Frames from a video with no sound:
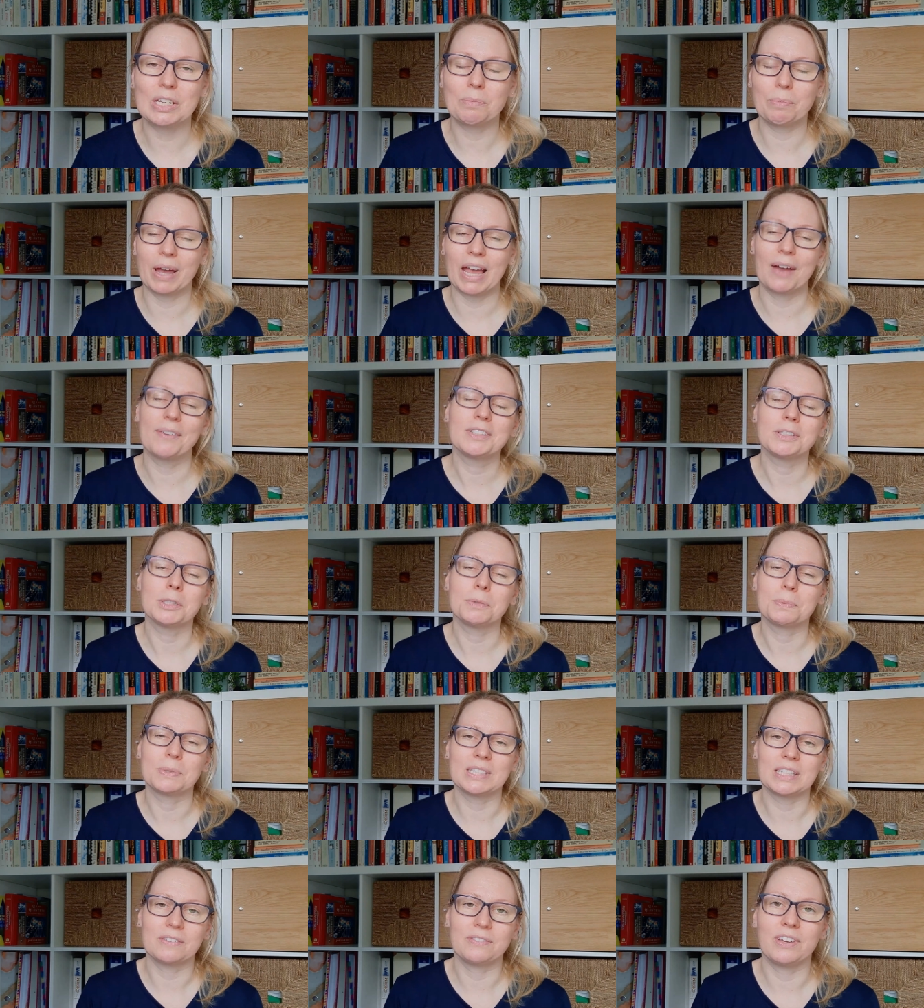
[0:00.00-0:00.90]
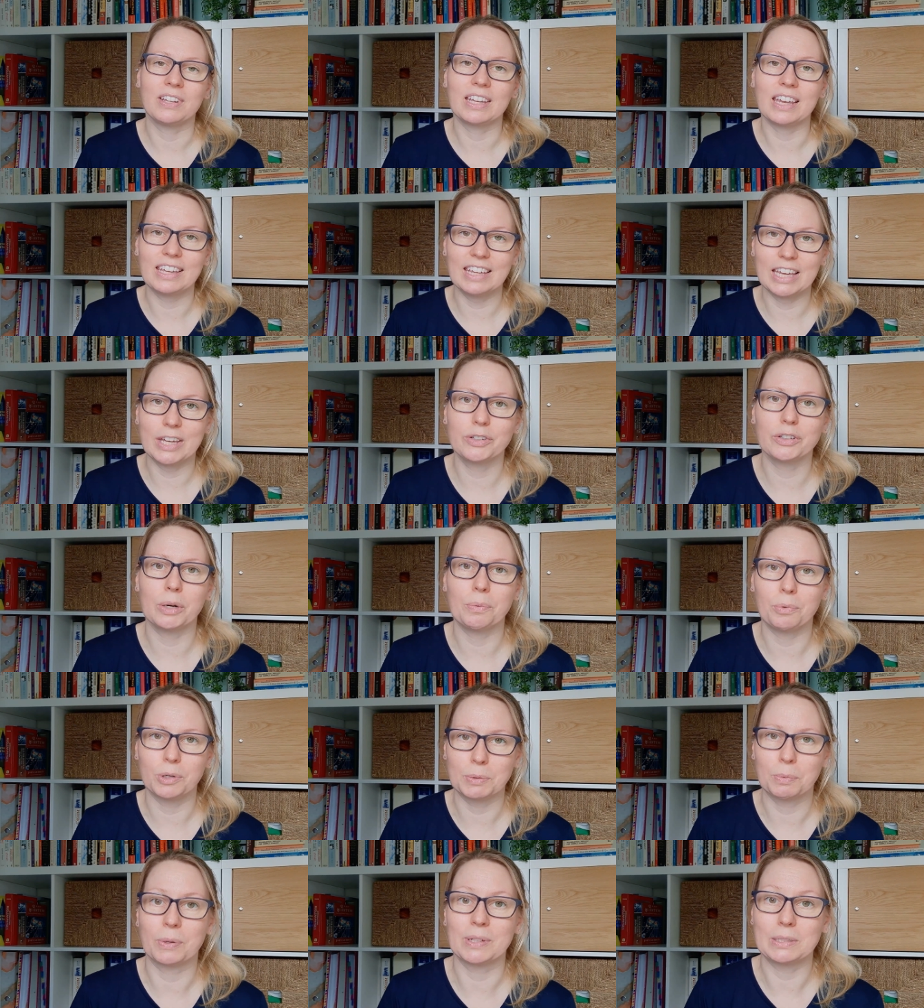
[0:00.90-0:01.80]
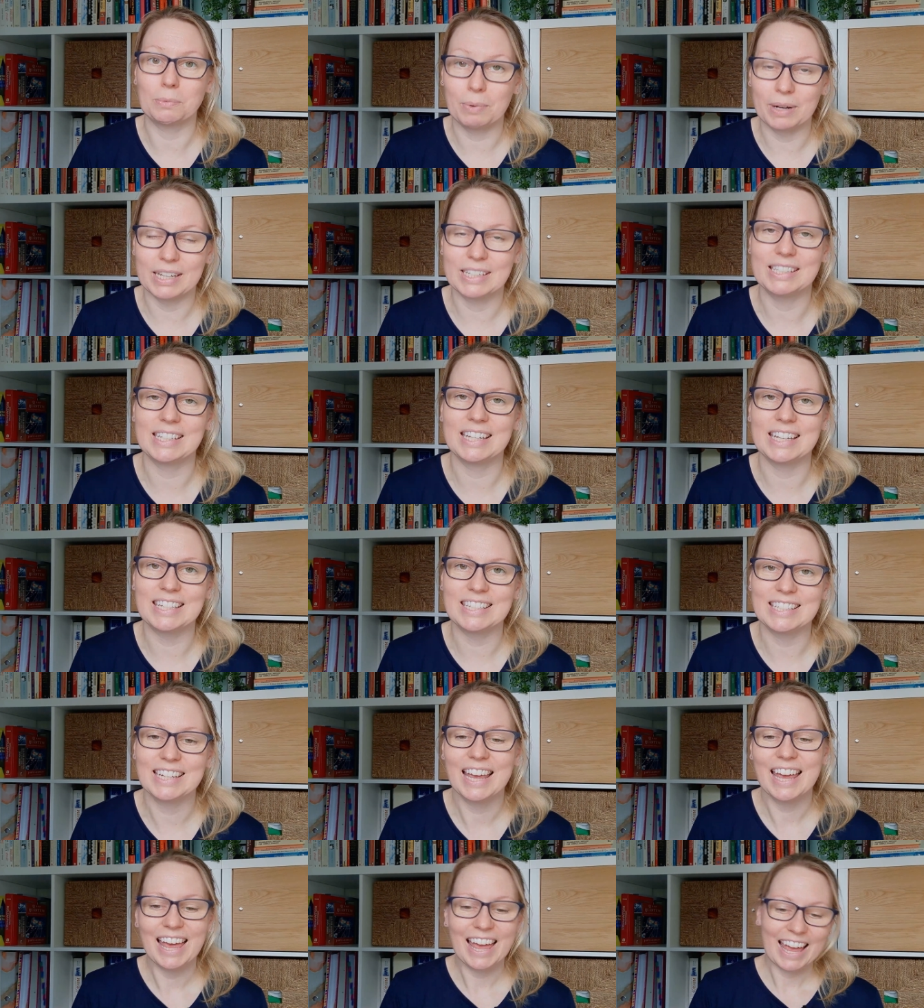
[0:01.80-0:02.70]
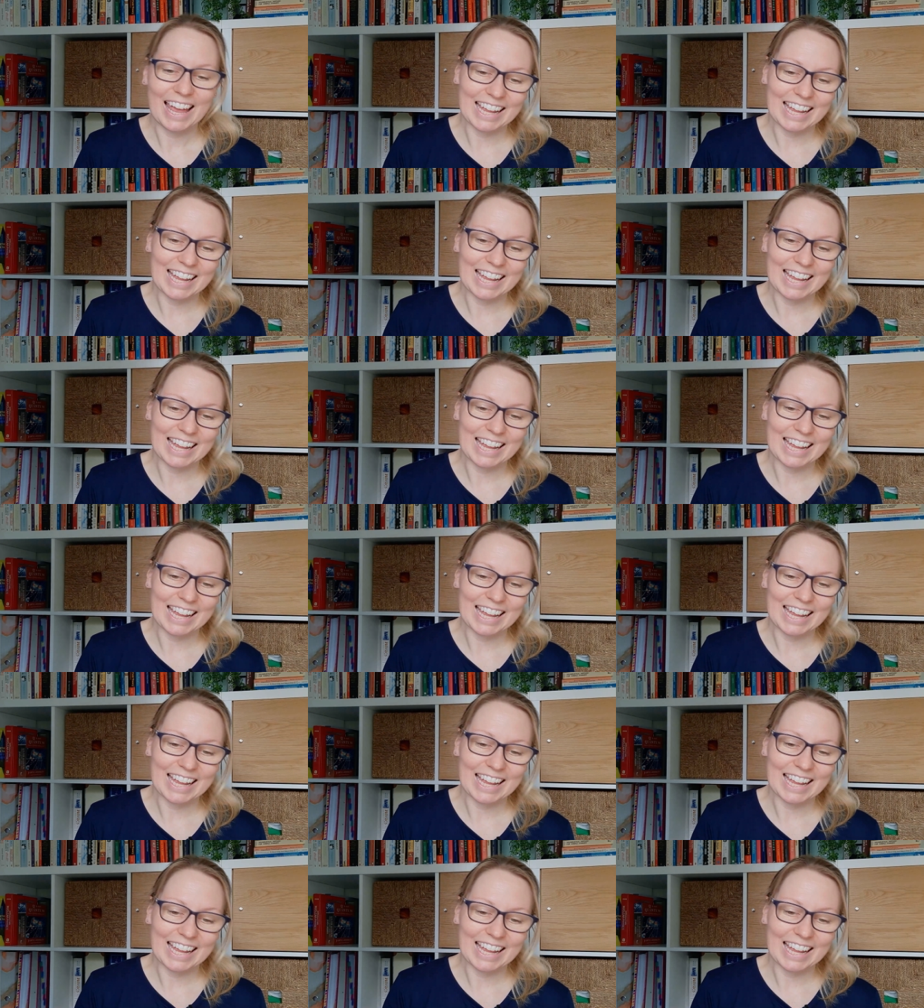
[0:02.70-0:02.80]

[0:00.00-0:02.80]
you might have some specific year group responsibilities.